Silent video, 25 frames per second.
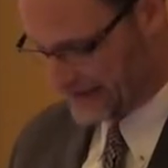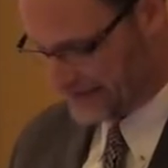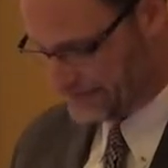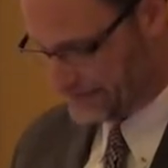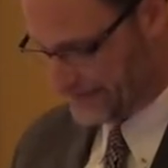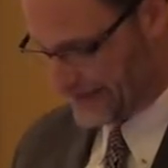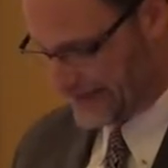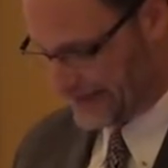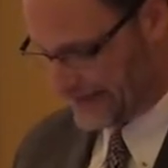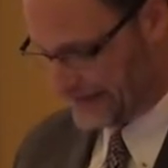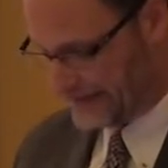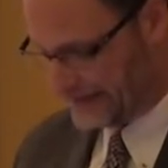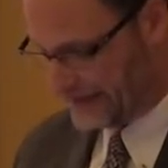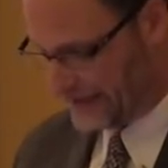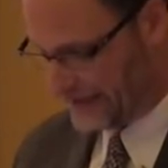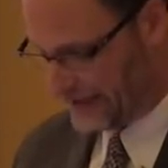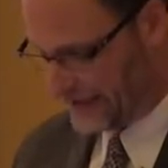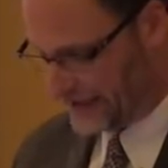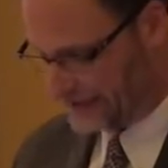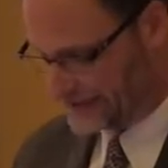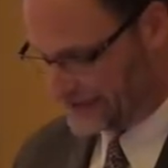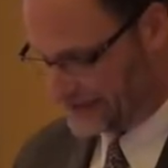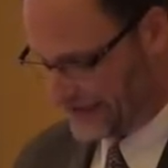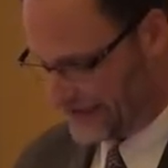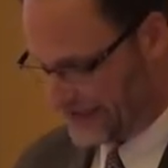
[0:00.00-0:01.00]
has been
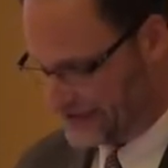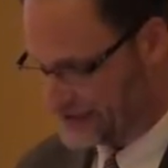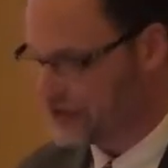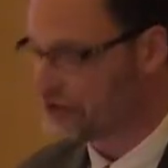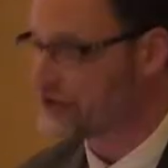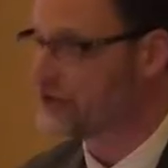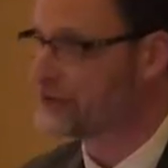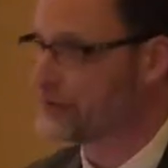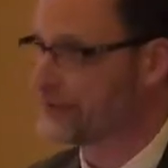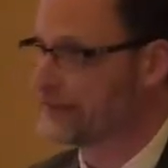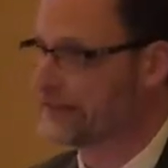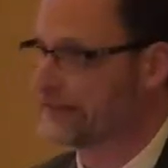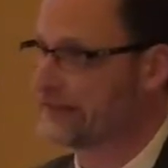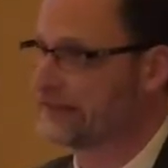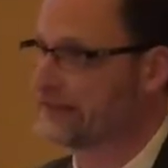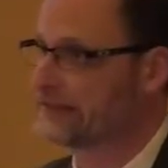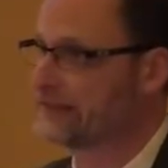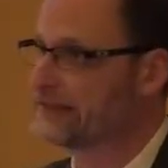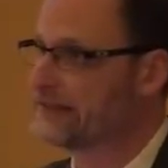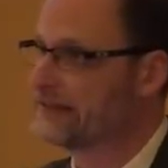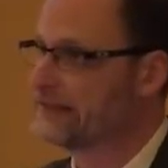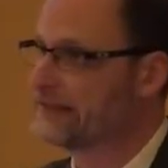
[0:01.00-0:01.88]
on continuity,